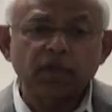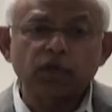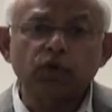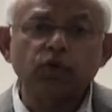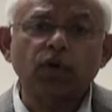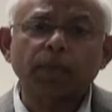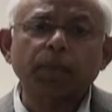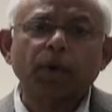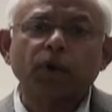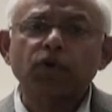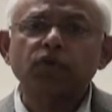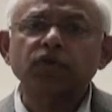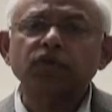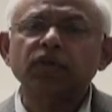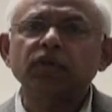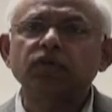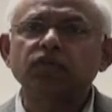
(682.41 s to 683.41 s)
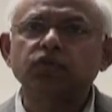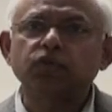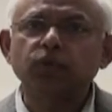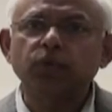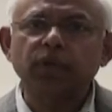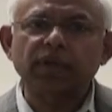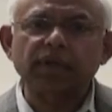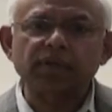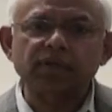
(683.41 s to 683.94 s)
You are producing
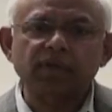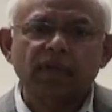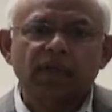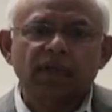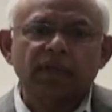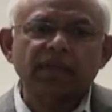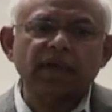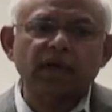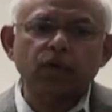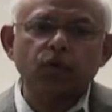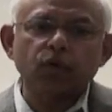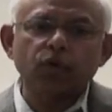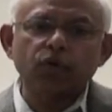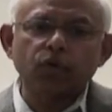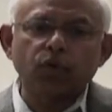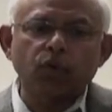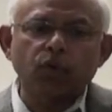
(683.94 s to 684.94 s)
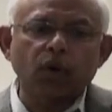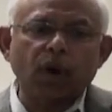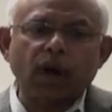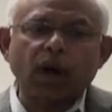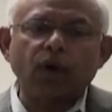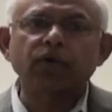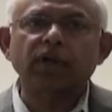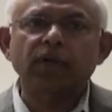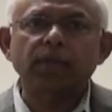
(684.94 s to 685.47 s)
students. They are going to go
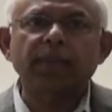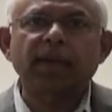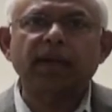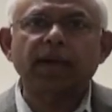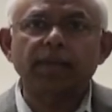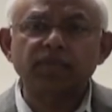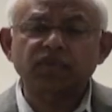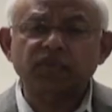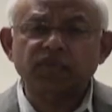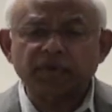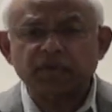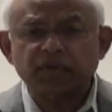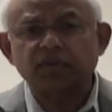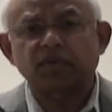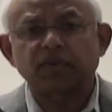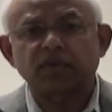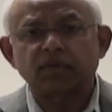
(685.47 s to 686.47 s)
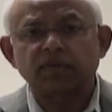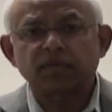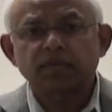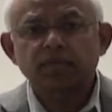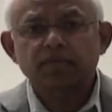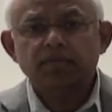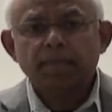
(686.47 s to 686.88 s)
out and become citizens.